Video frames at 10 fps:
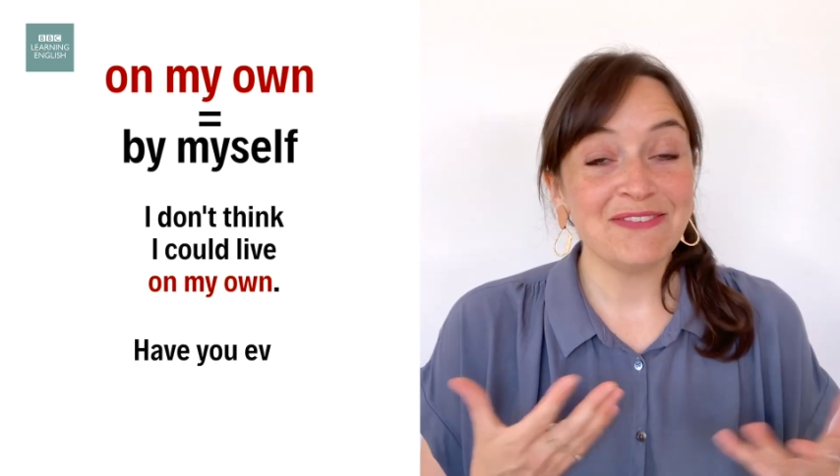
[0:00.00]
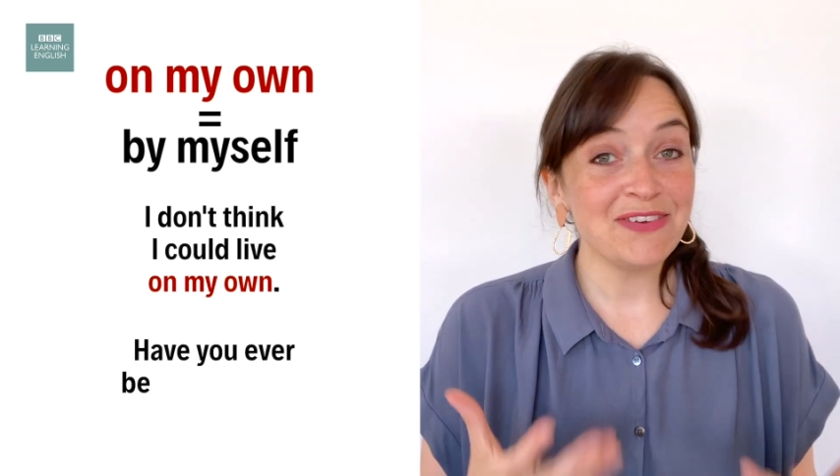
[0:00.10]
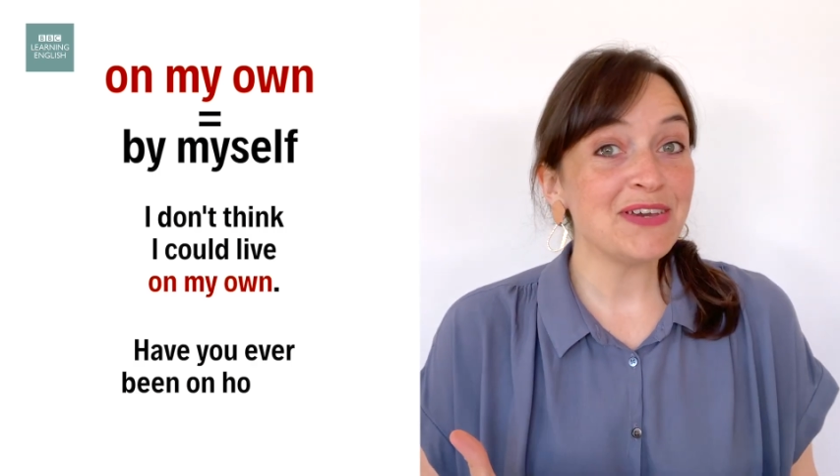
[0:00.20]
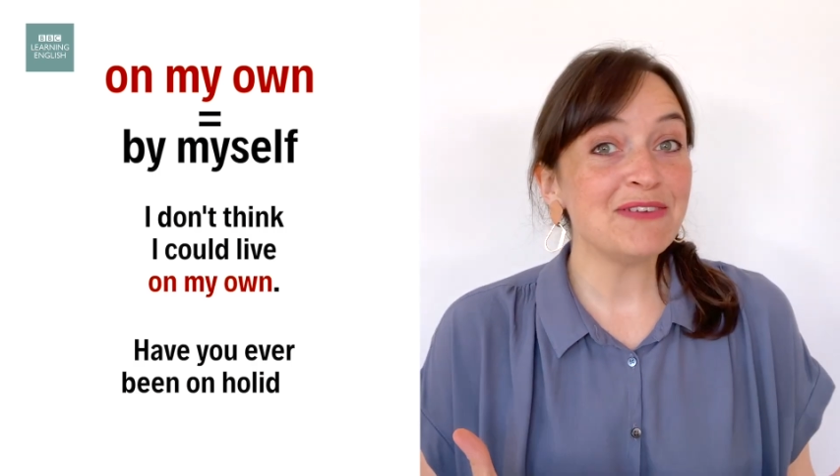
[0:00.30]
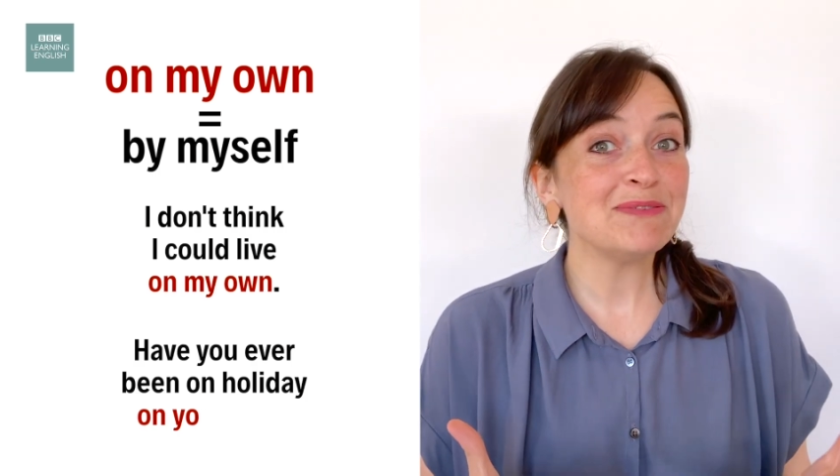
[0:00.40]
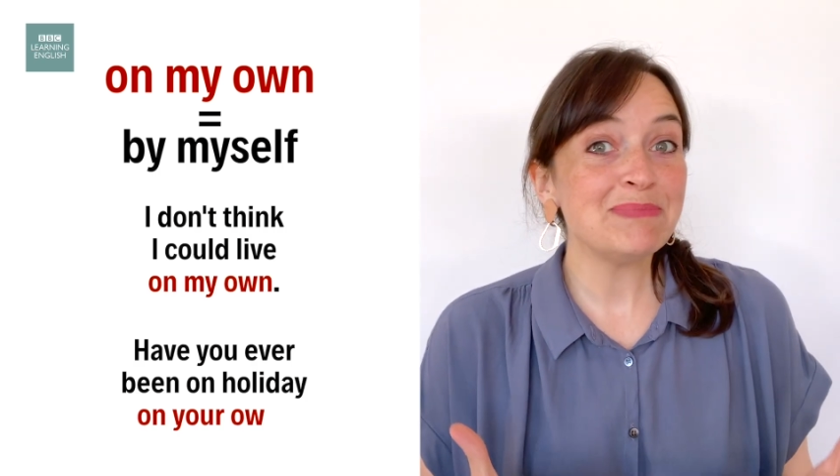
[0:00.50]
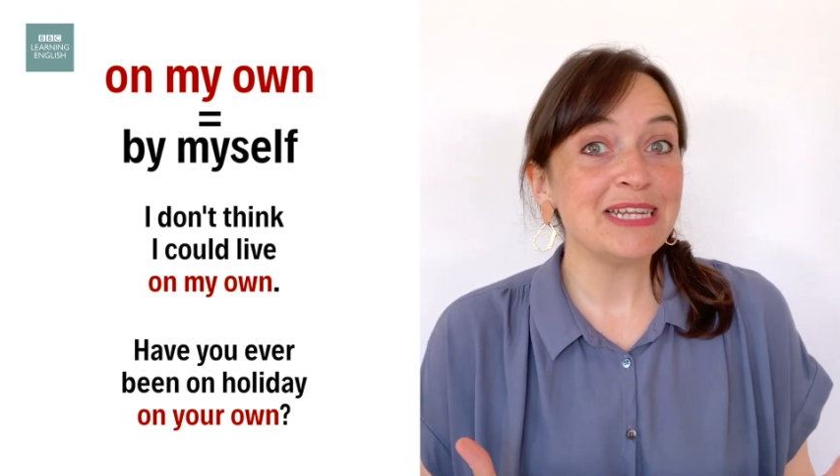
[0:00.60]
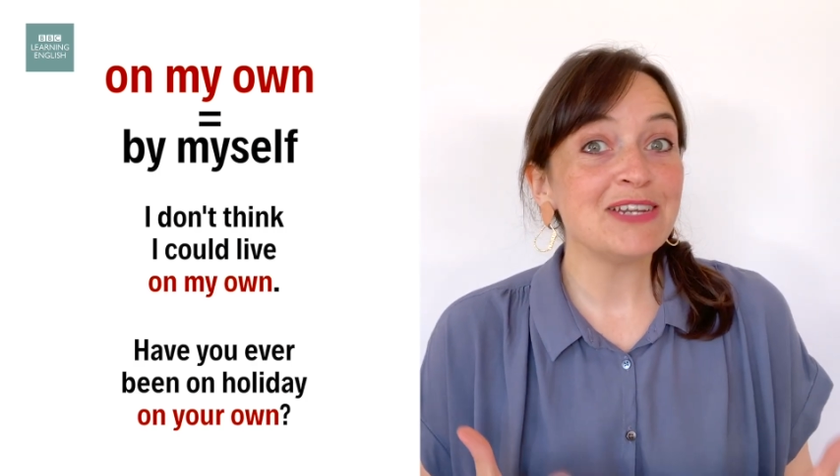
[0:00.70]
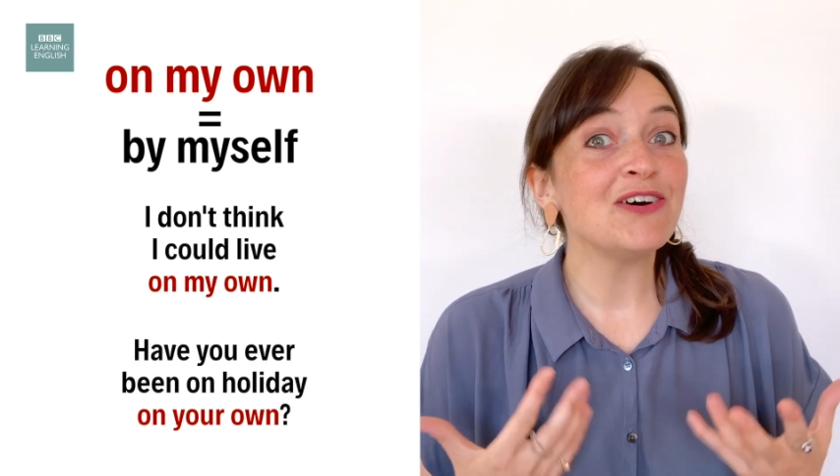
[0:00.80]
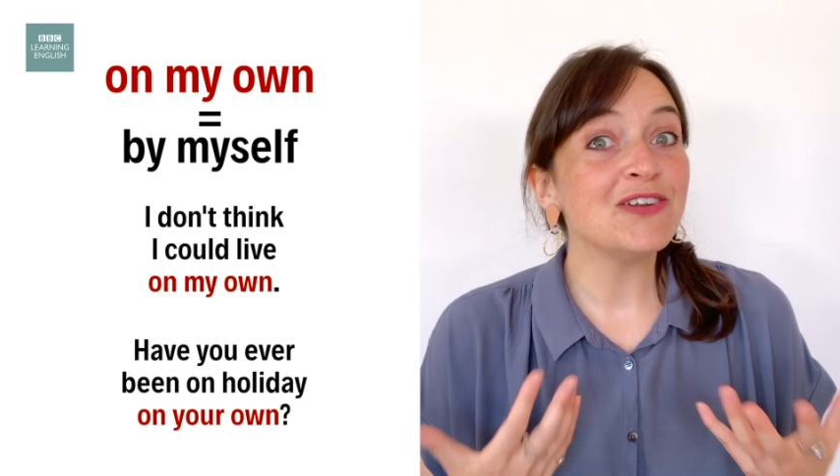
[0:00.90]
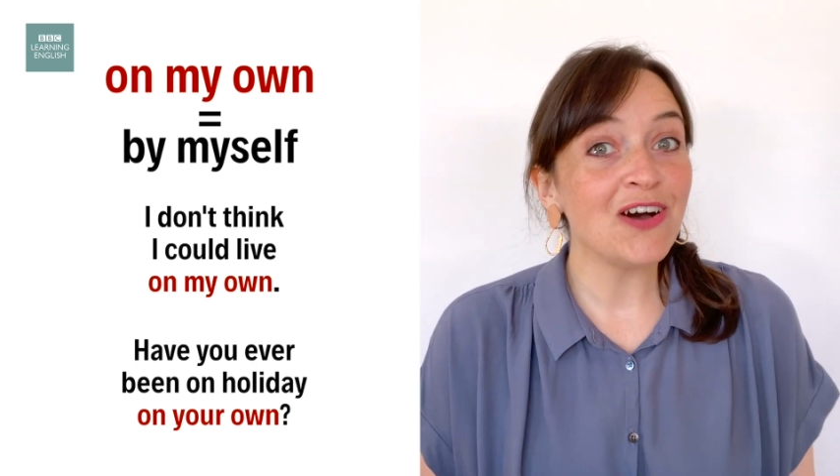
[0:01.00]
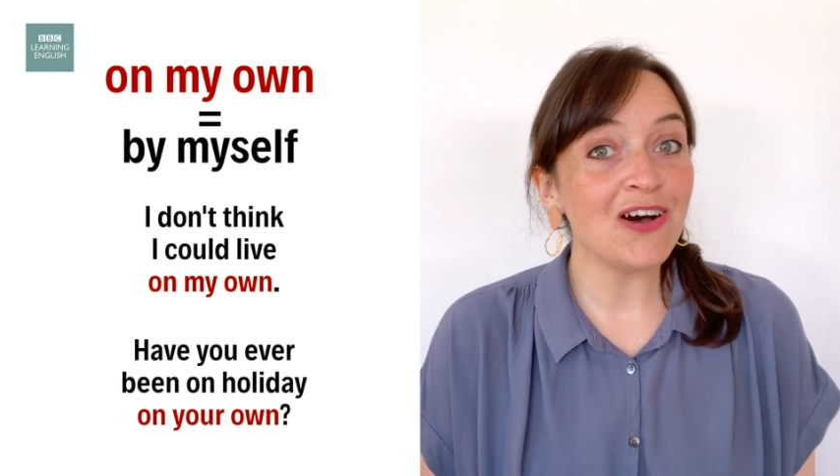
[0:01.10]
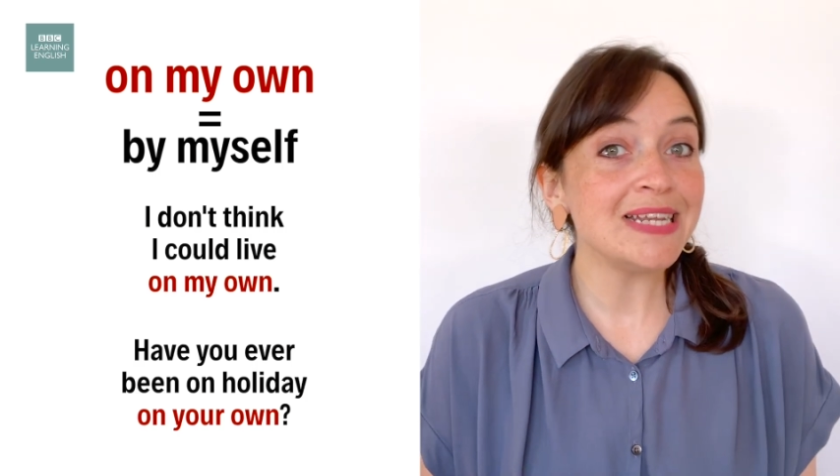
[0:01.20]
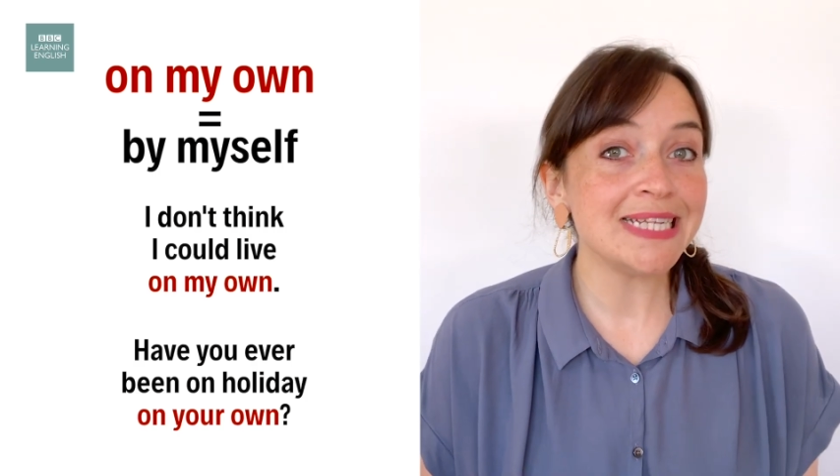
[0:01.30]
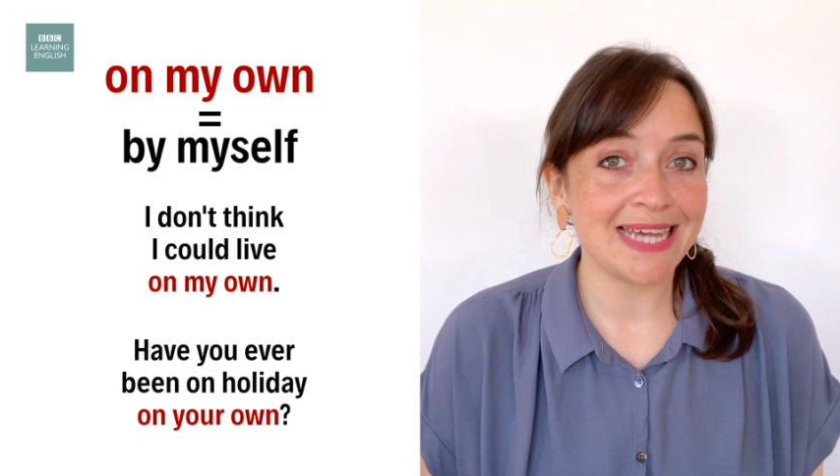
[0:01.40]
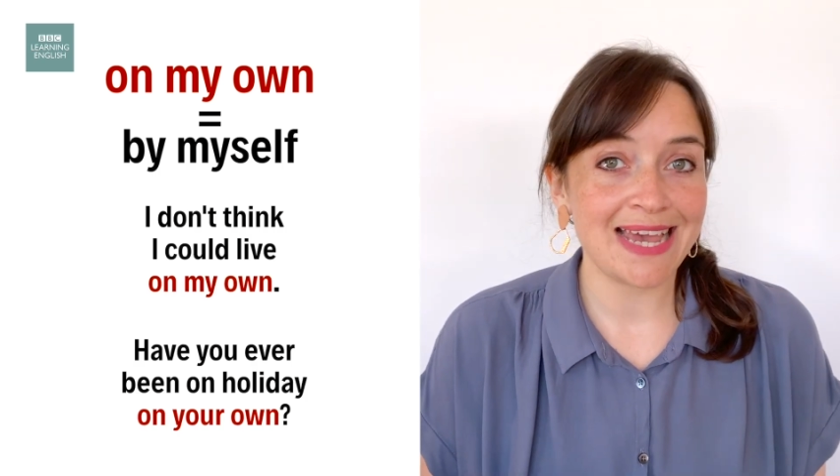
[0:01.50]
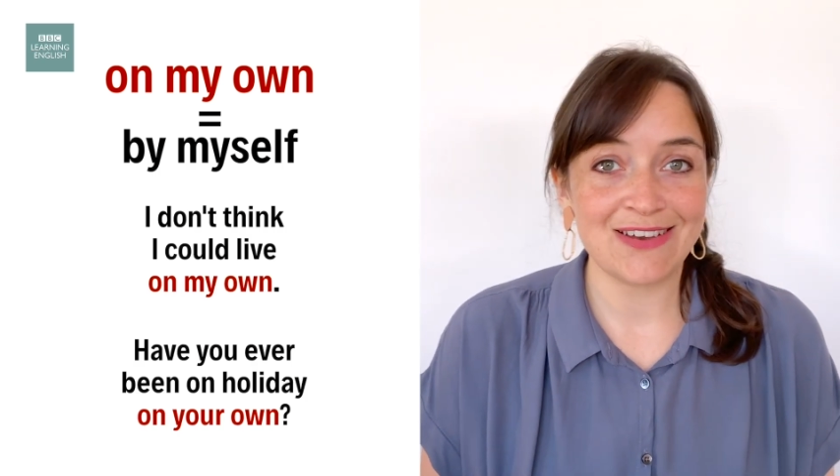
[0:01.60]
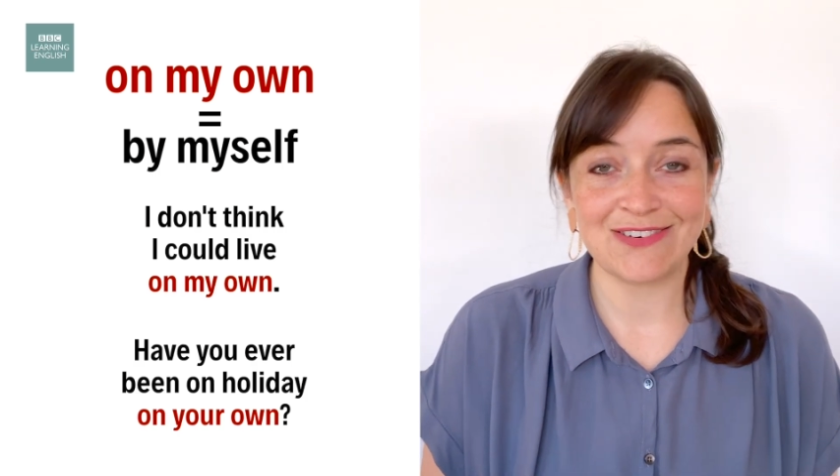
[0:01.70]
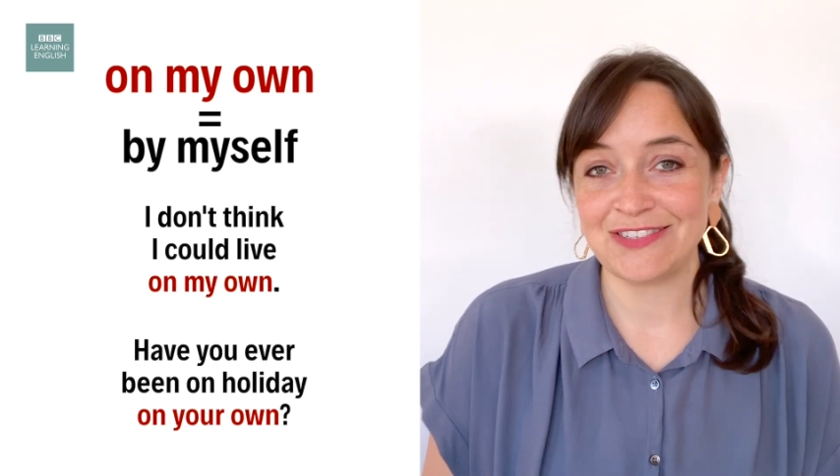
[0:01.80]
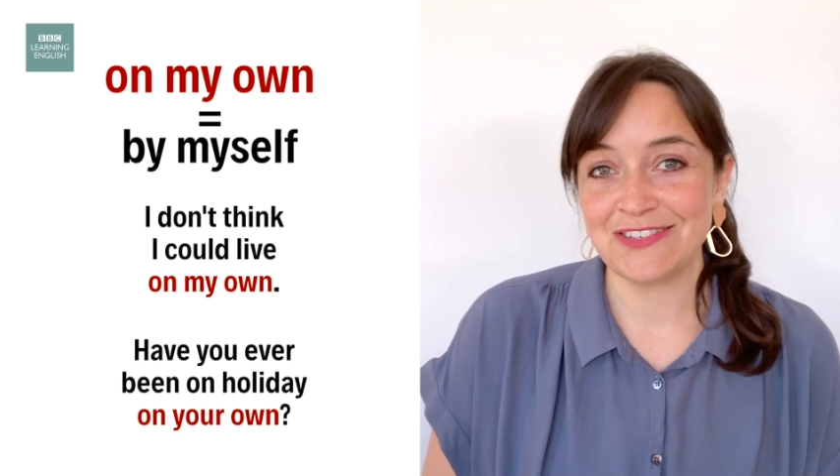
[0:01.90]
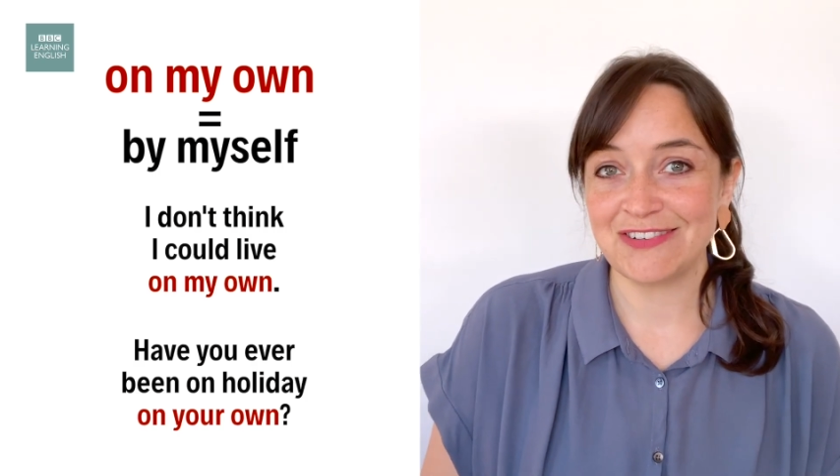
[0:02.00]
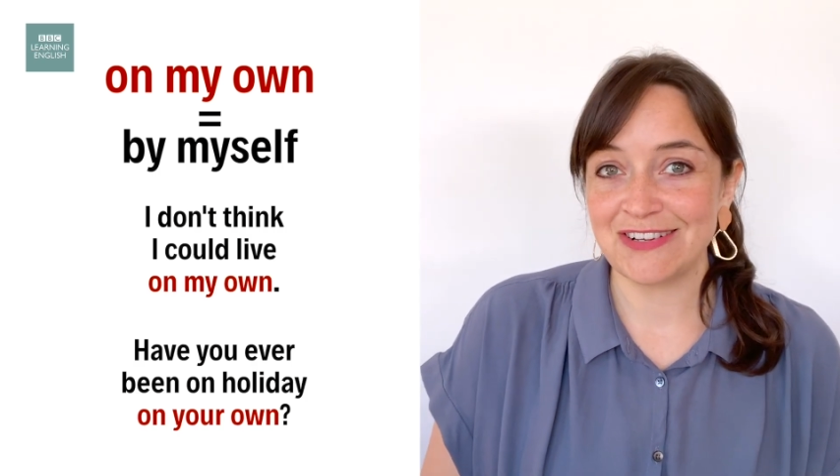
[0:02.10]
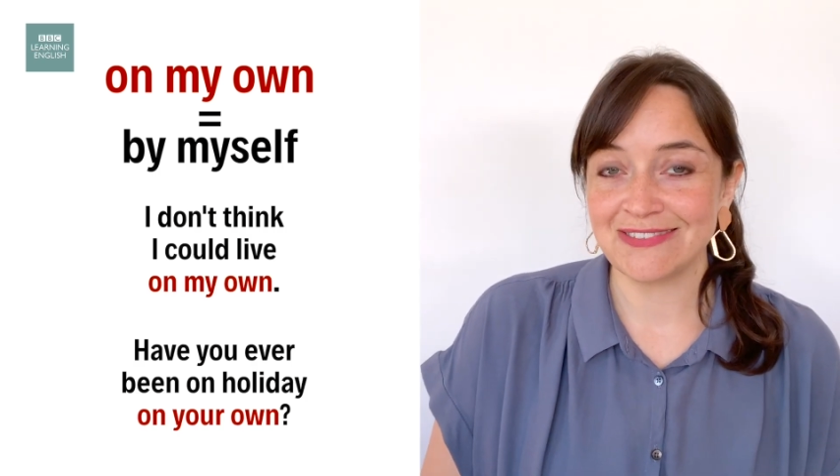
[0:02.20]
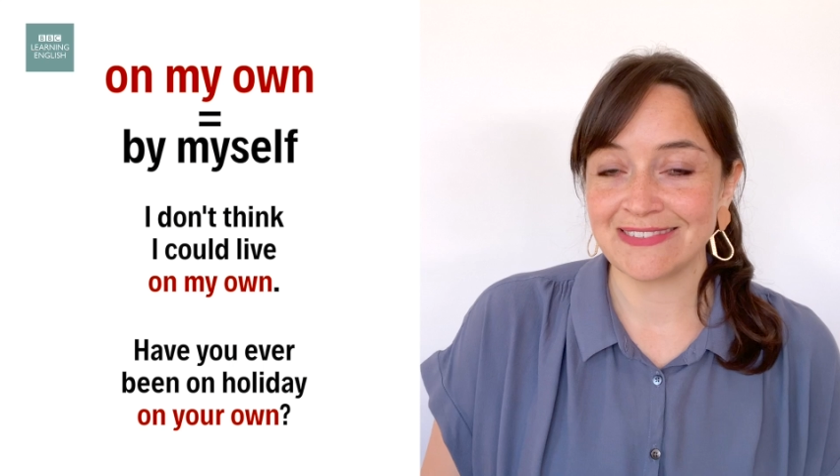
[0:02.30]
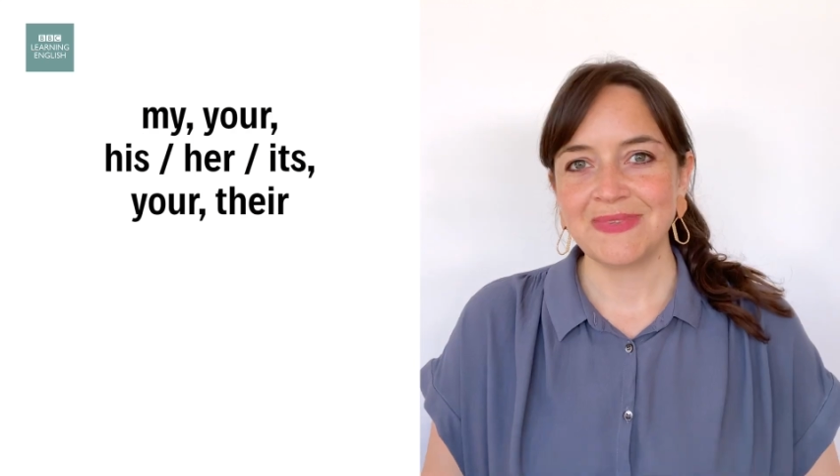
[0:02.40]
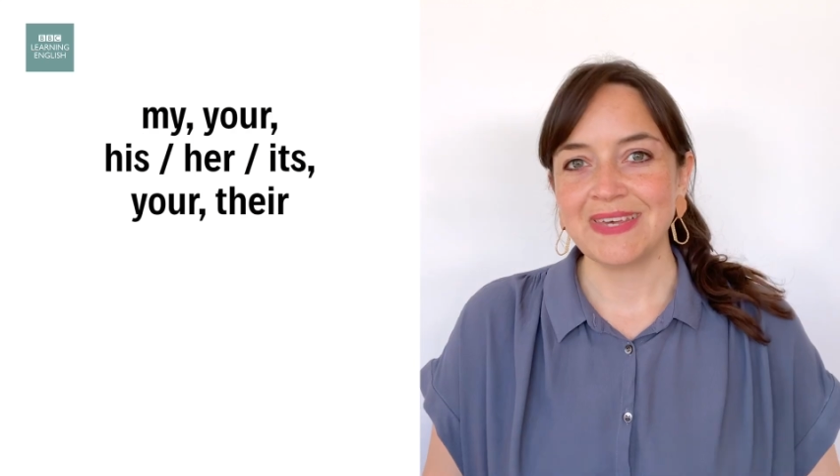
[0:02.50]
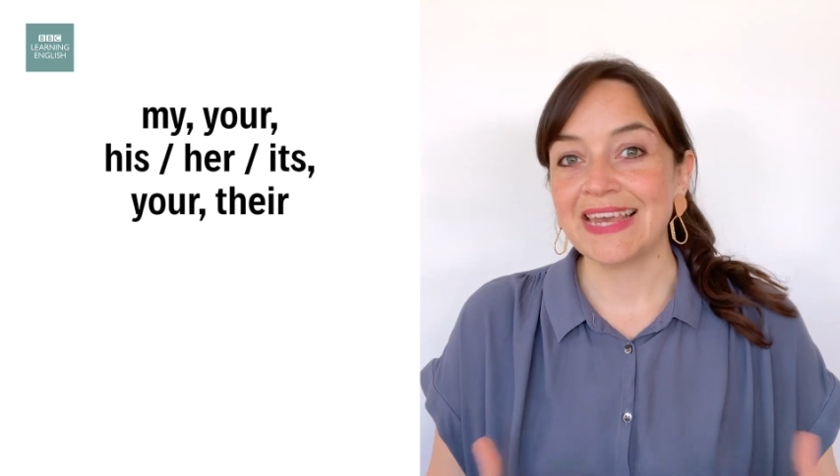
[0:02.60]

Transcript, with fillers: Have you ever been on holiday on your own?